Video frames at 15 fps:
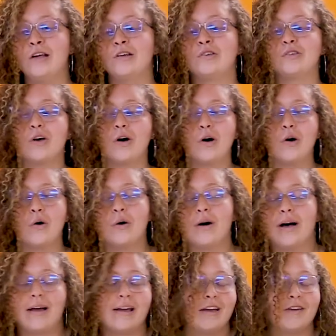So
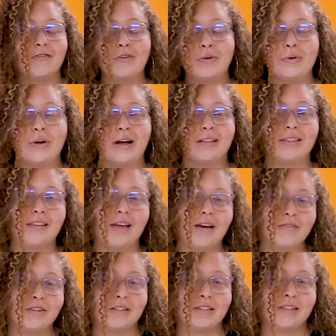if you'd
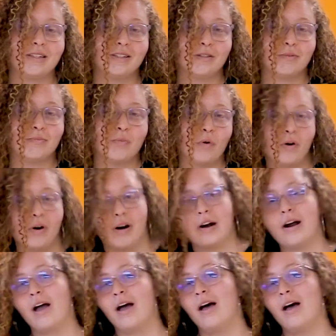love to see some more